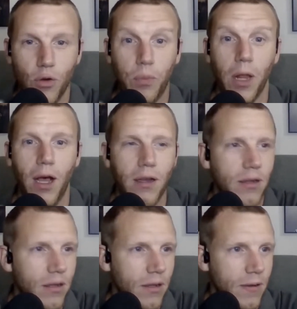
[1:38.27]
hoopla
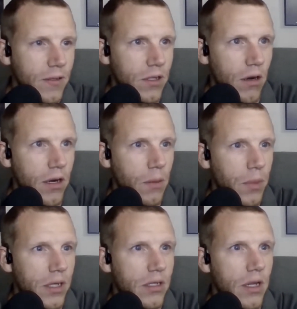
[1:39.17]
started
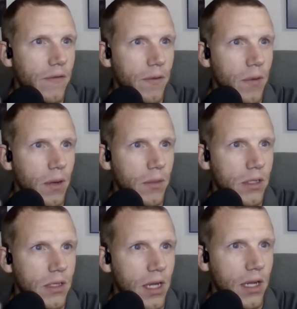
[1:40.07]
mm-hmm. in BC, if I'm not
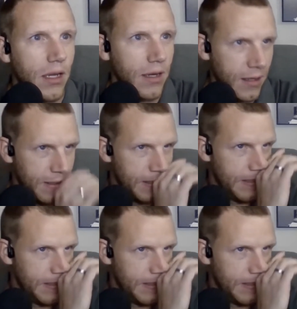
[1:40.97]
mistaken.